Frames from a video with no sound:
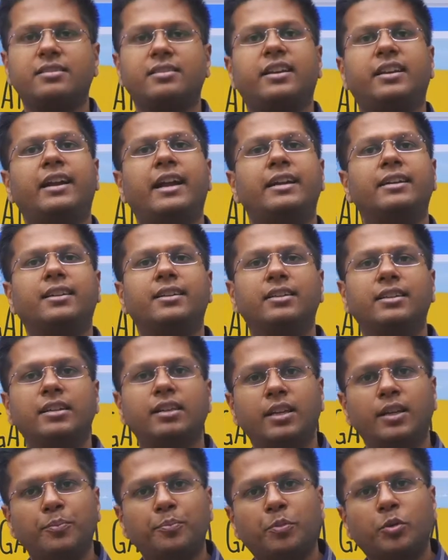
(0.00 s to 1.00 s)
they handle
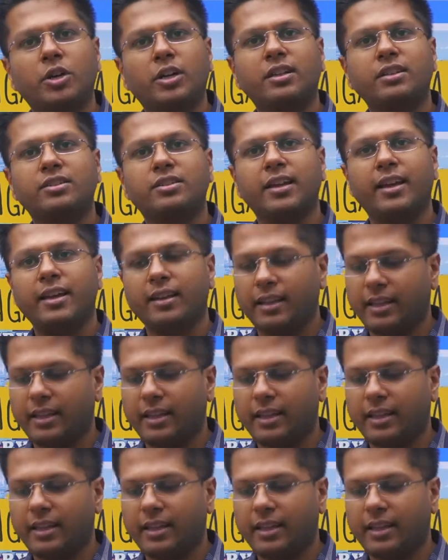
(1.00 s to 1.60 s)
the products there,